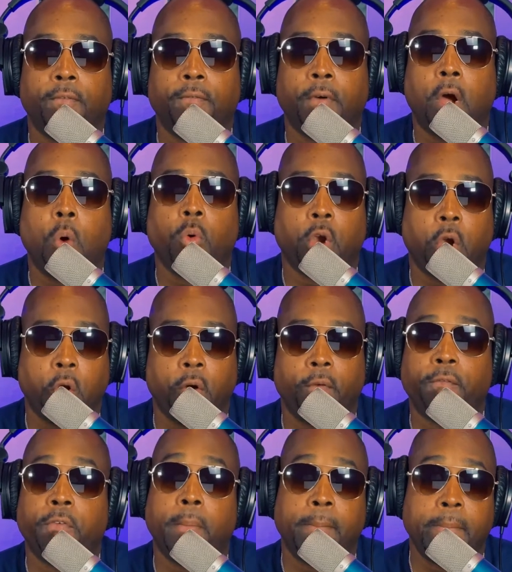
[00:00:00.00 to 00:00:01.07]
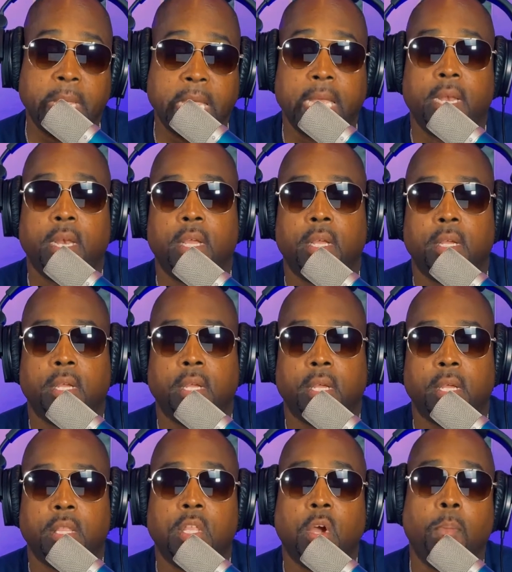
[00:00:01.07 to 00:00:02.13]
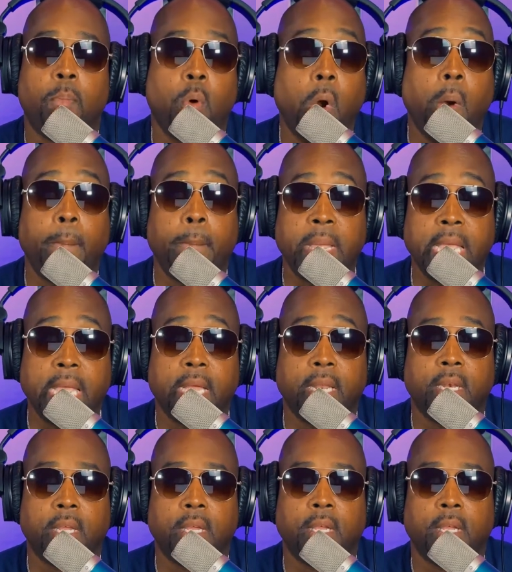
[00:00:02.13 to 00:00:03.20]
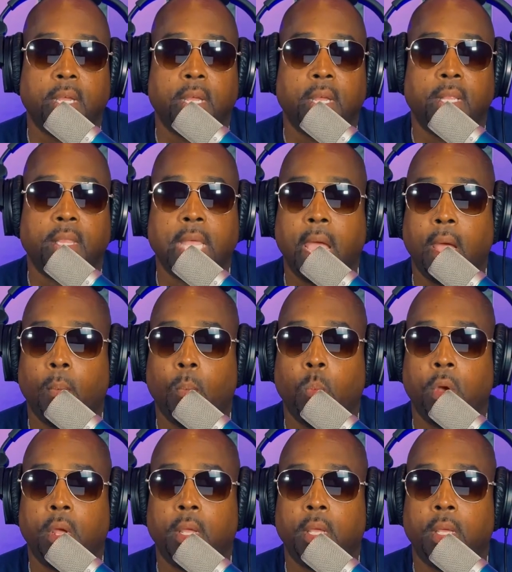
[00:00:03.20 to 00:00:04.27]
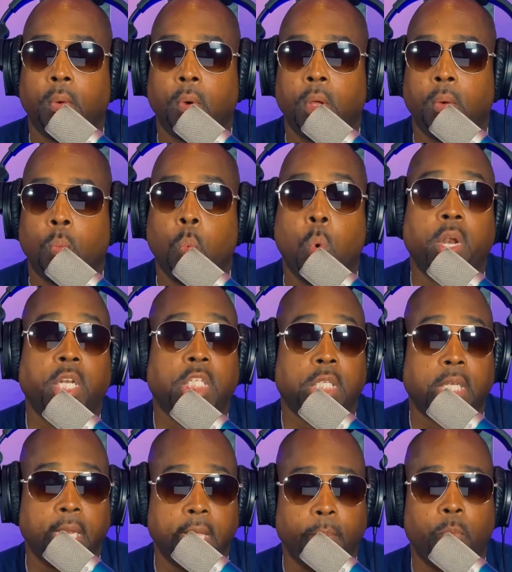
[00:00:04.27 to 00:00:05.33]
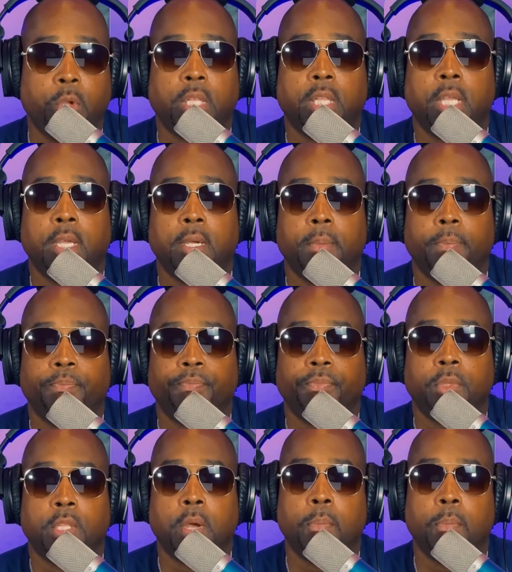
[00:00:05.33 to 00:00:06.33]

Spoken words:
on her from men, the more men that want to sleep with them, the